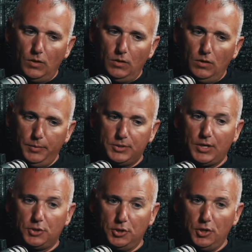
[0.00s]
it was
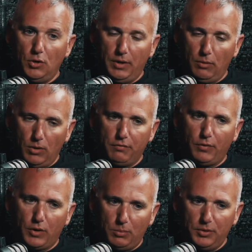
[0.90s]
touch and go. They were in for
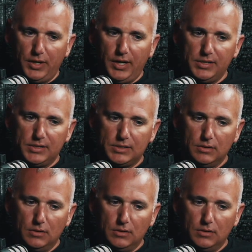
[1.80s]
a couple days.